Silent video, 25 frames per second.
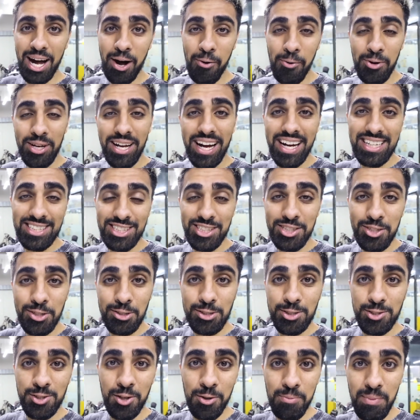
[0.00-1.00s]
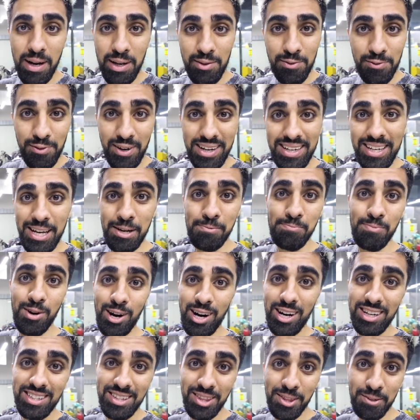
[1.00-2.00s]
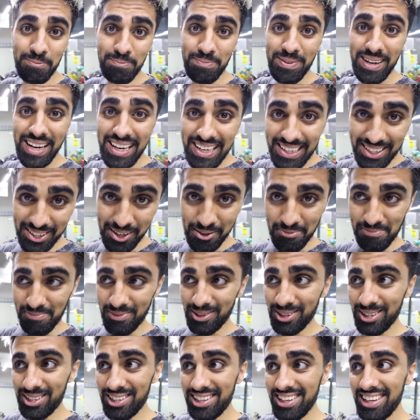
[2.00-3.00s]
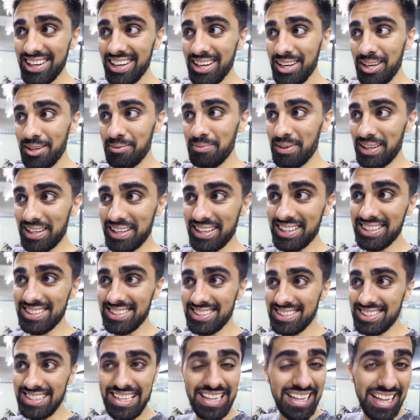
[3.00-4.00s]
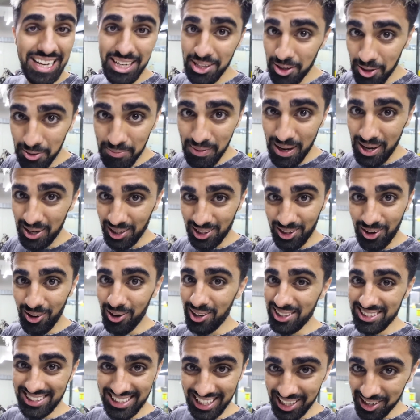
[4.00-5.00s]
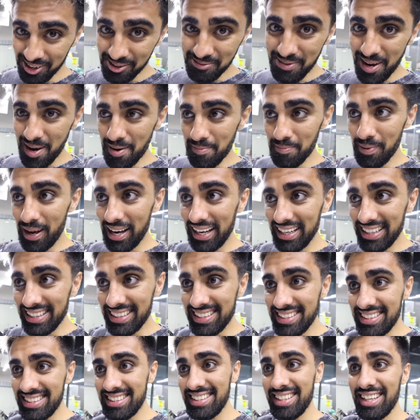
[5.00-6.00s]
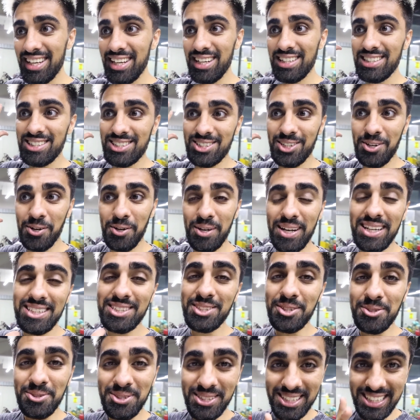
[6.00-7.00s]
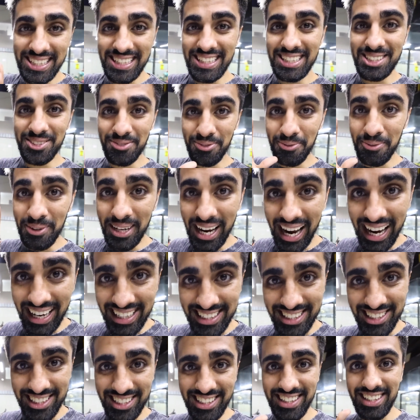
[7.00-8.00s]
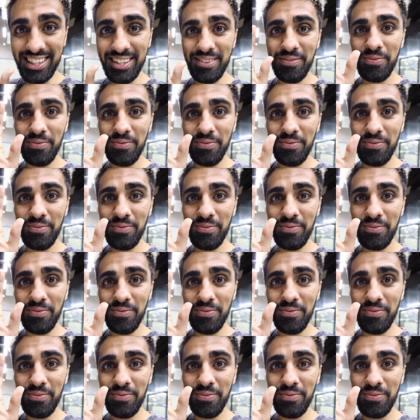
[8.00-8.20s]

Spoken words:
I wanna actually go show my friend Emad the plate number because they know about cars, they know about bikes. So let's go see his reaction.